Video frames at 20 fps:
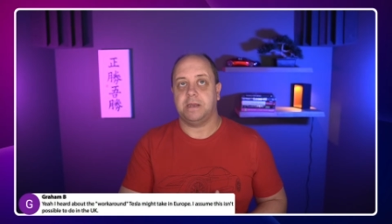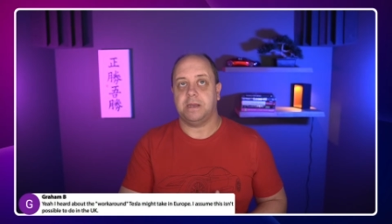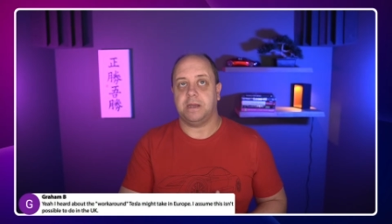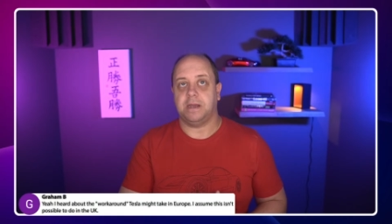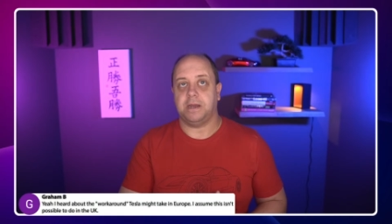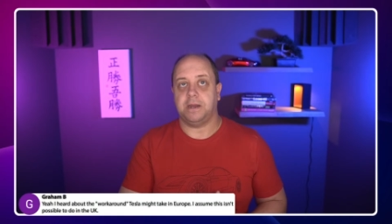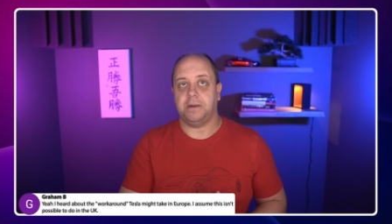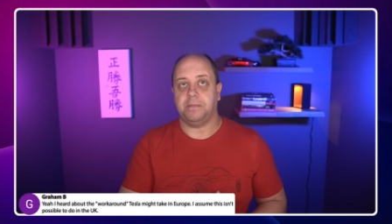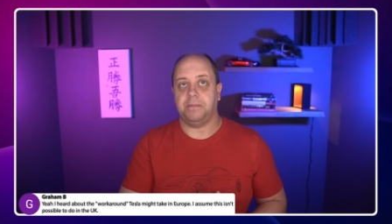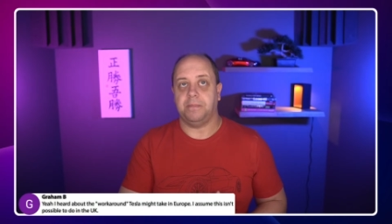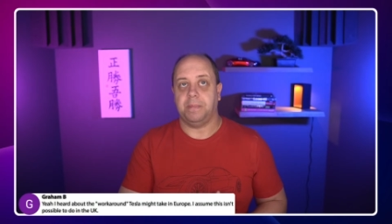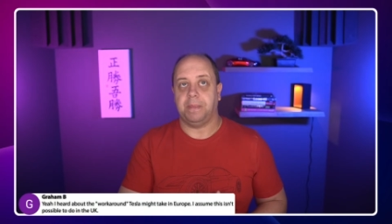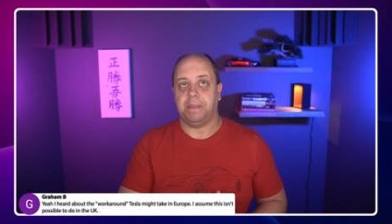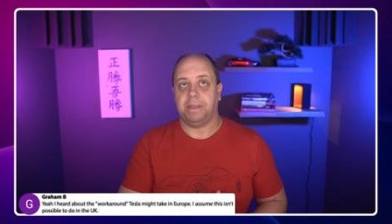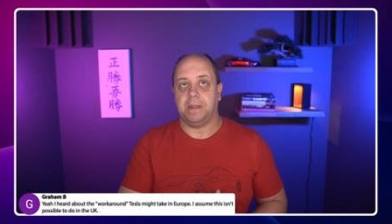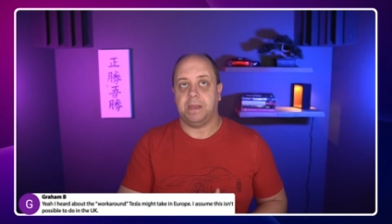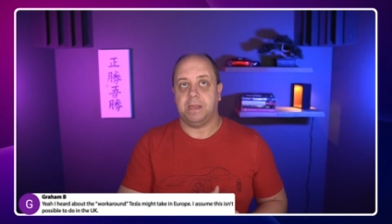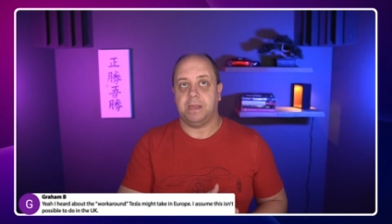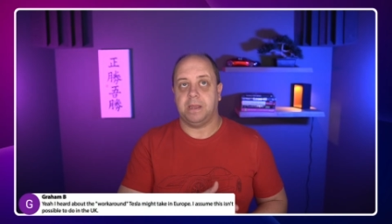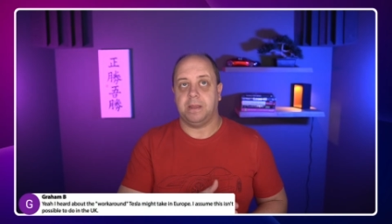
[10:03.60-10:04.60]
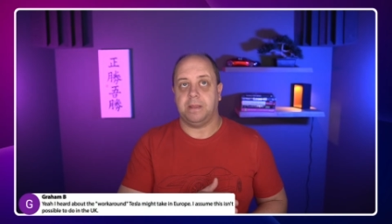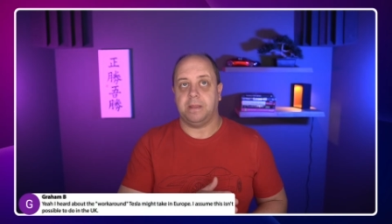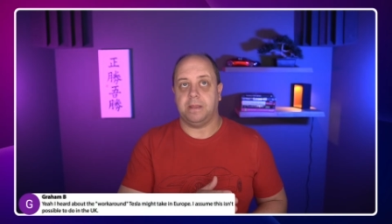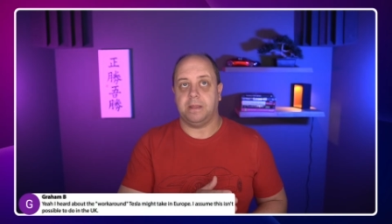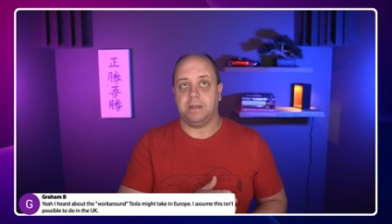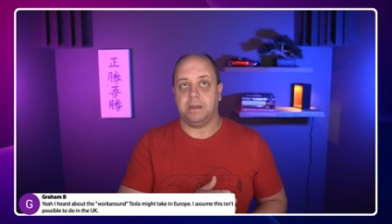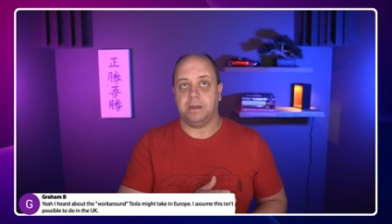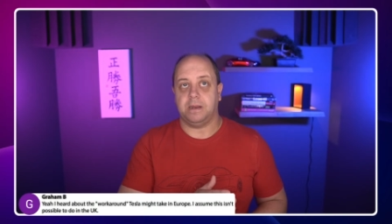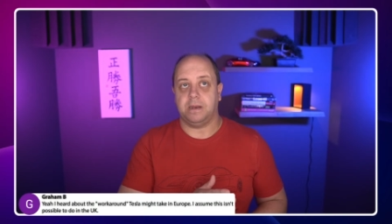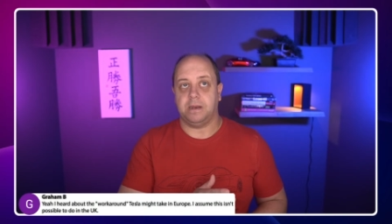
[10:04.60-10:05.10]
um,
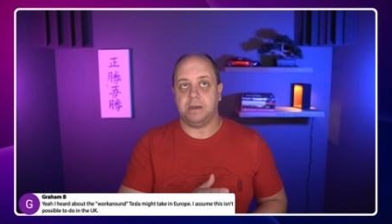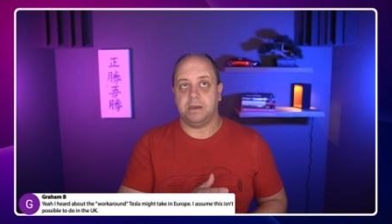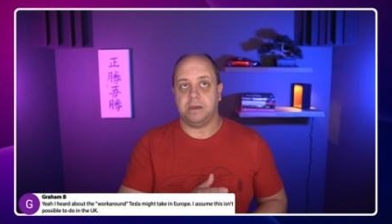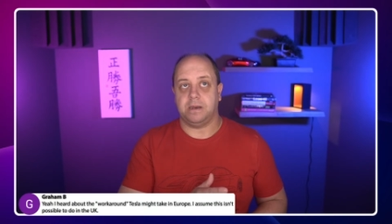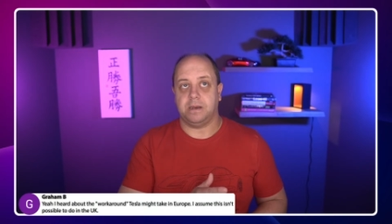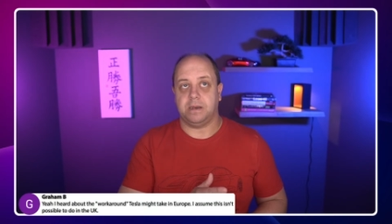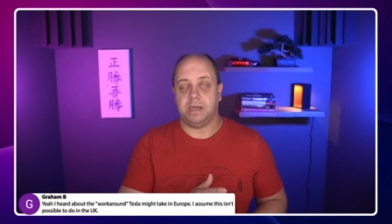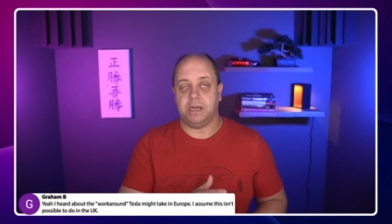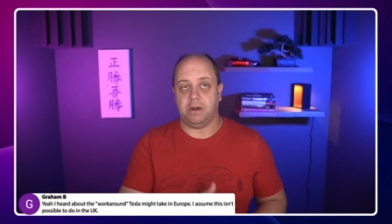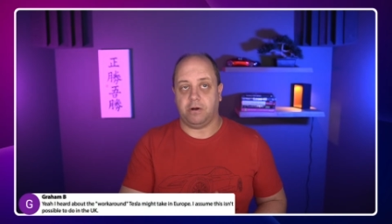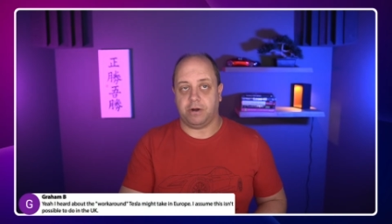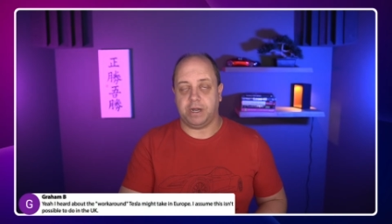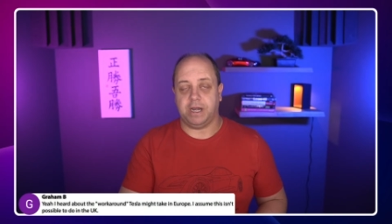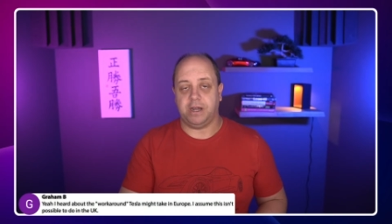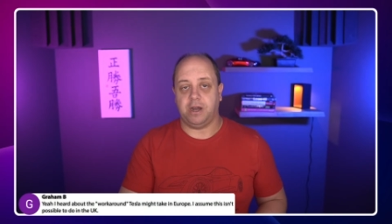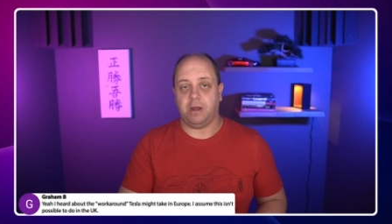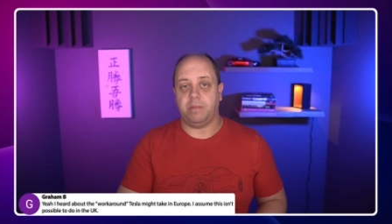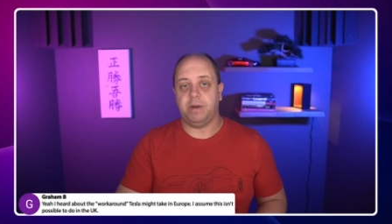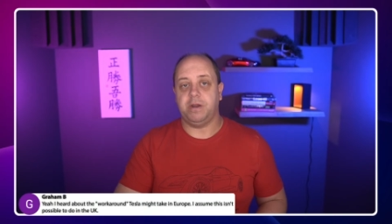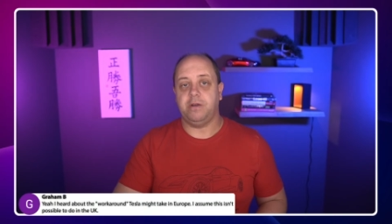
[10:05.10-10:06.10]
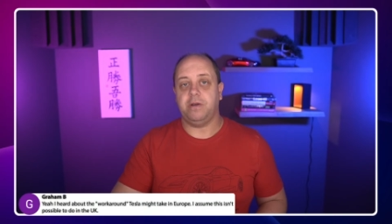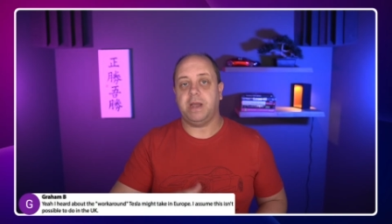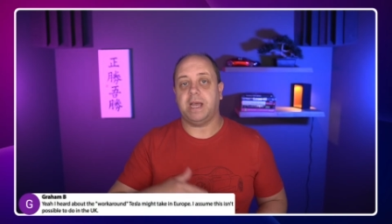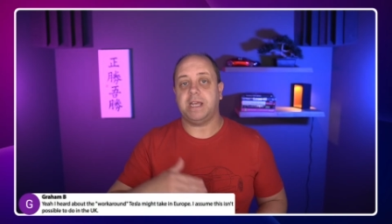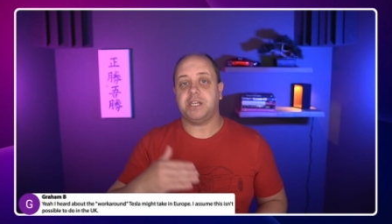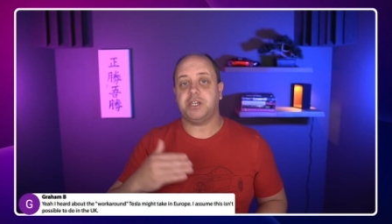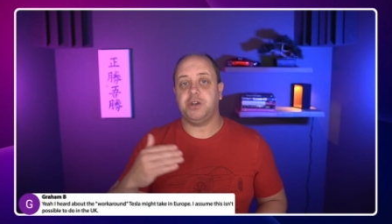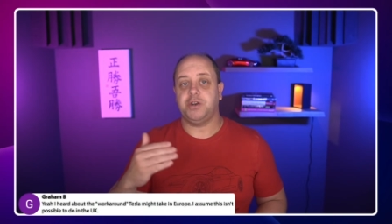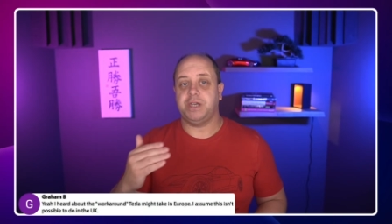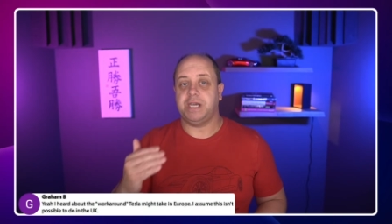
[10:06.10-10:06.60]
the RDW
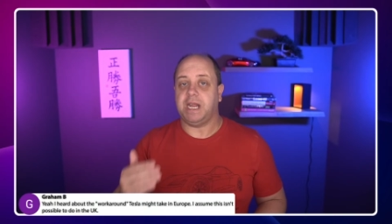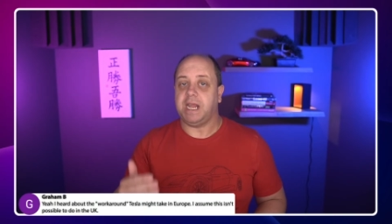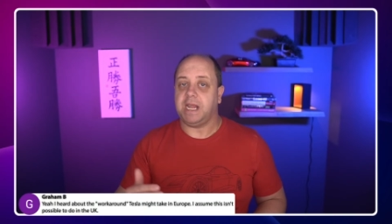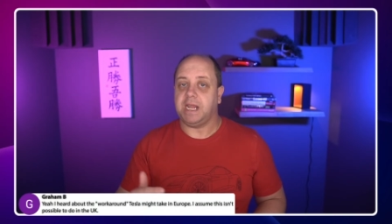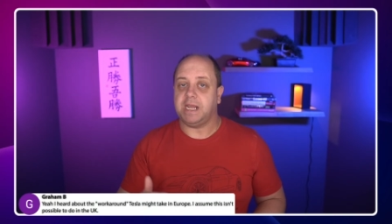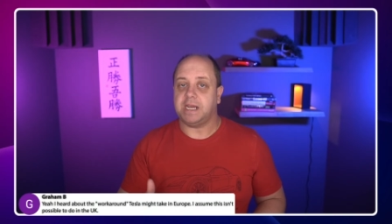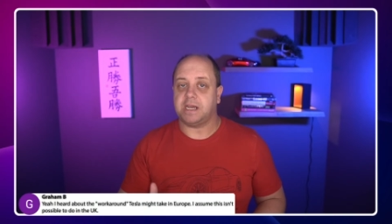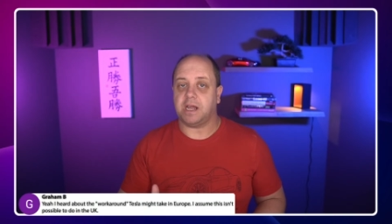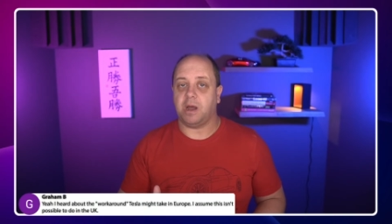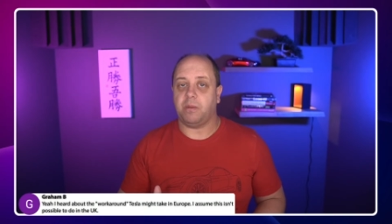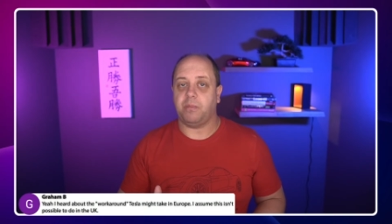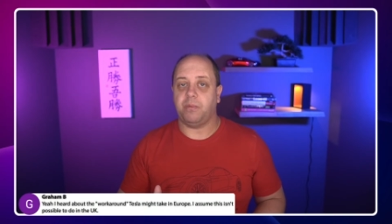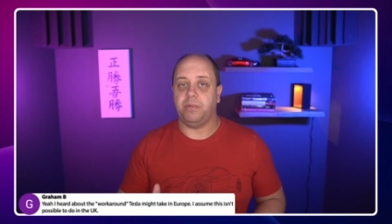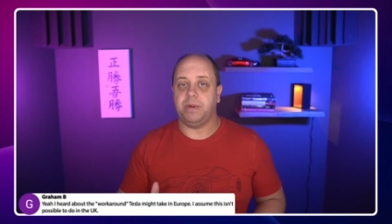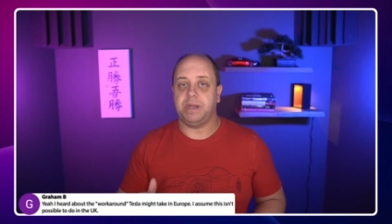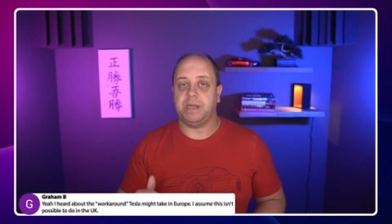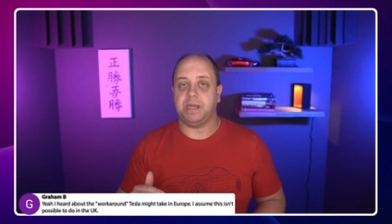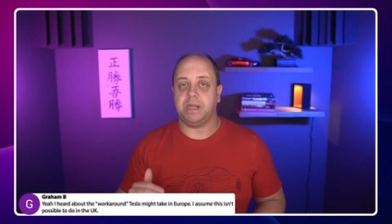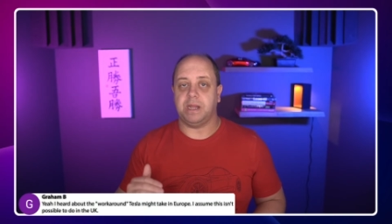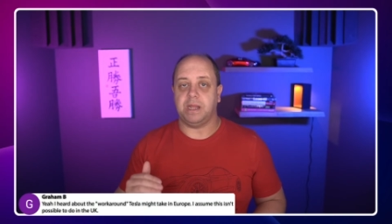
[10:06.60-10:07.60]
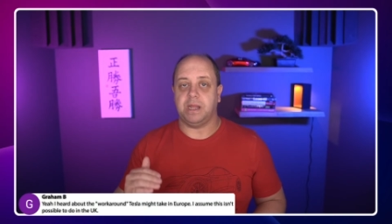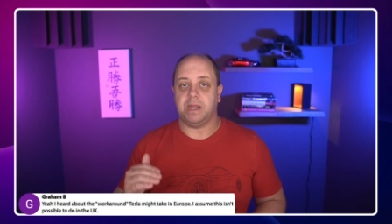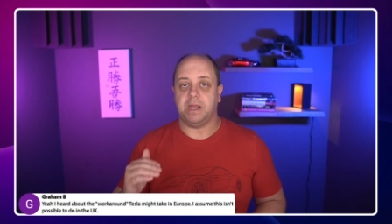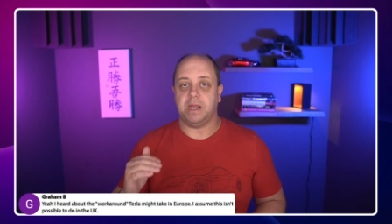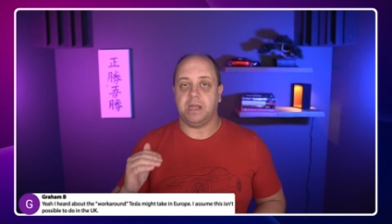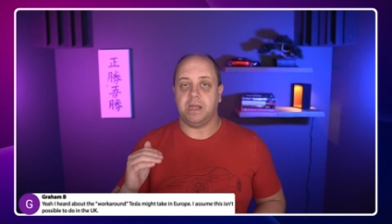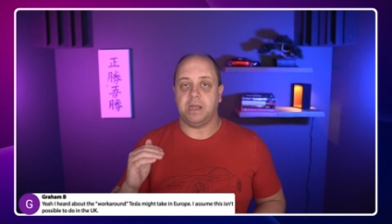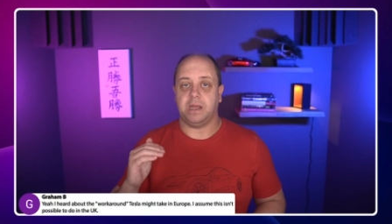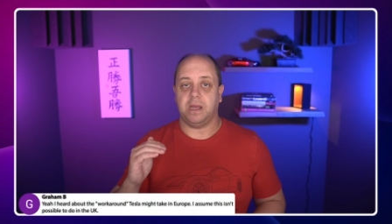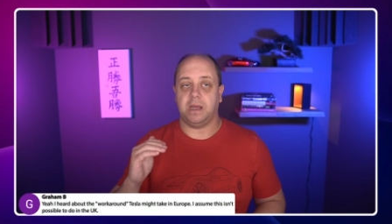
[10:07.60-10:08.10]
has to take it up with the
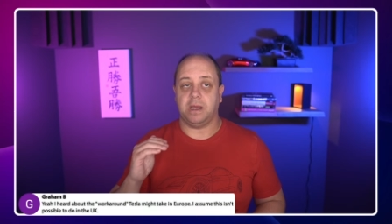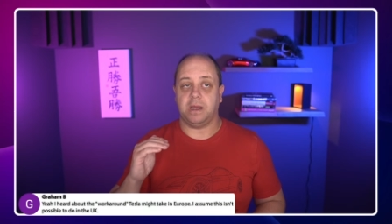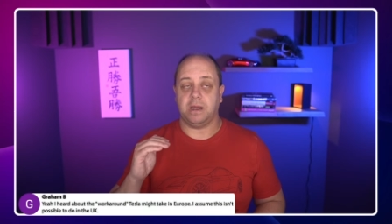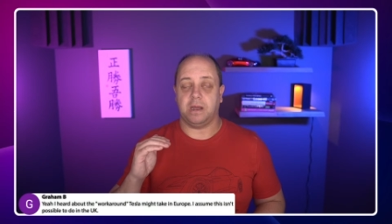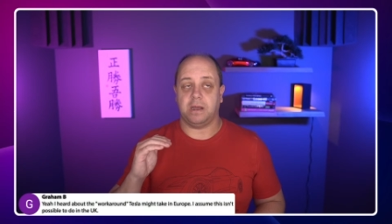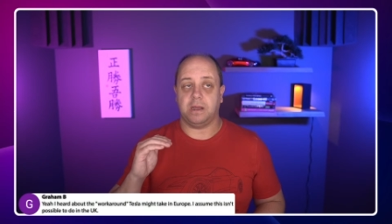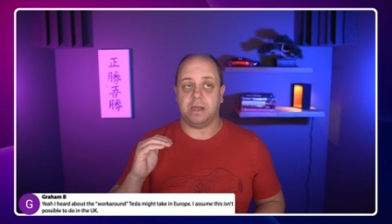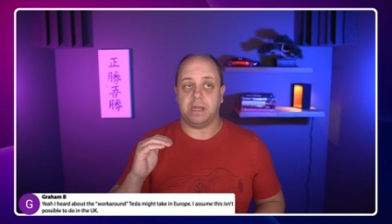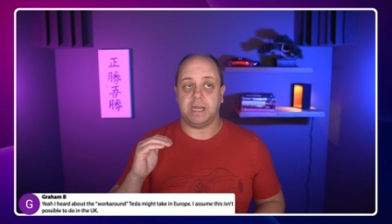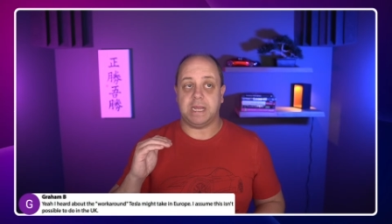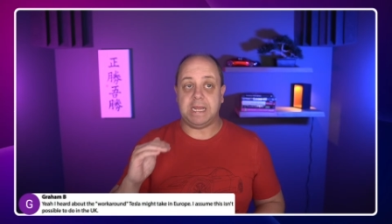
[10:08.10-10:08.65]
uh,